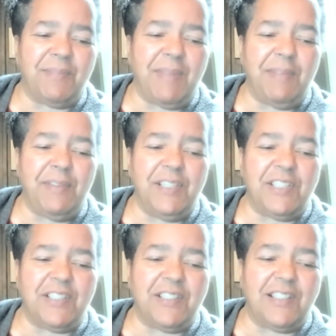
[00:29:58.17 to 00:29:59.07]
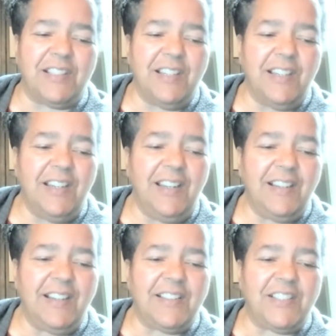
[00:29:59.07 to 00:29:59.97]
Maybe we should
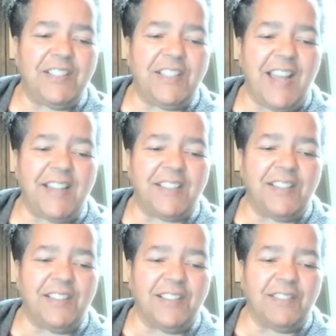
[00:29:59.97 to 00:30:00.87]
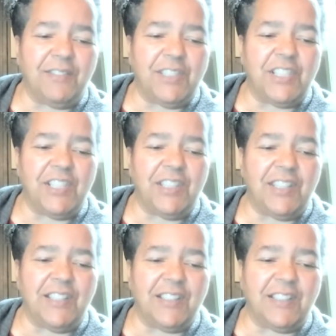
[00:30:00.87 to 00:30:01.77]
just ask her what she
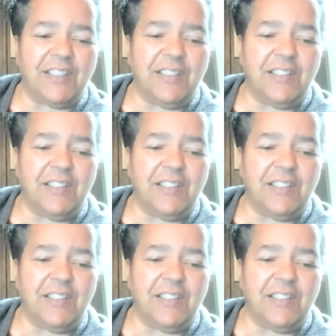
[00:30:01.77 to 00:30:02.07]
thinks.